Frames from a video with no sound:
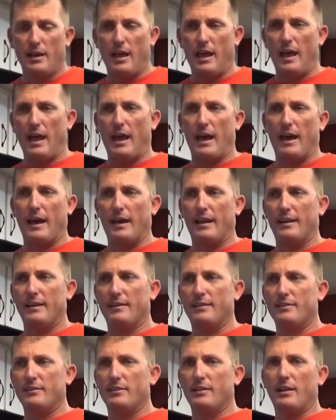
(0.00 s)
and
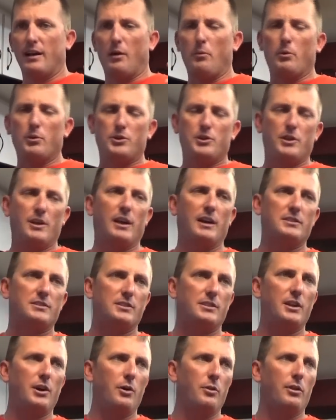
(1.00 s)
I want you guys
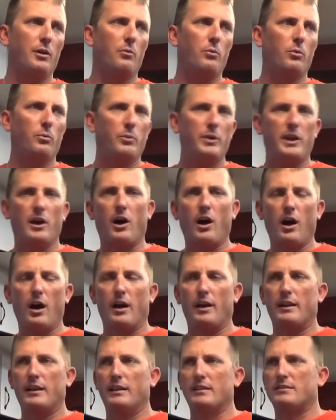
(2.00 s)
to know that when we
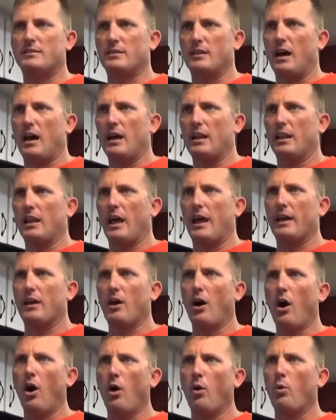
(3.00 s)
hunt, it's not like,
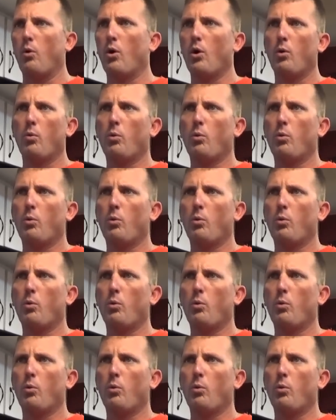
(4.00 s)
oh,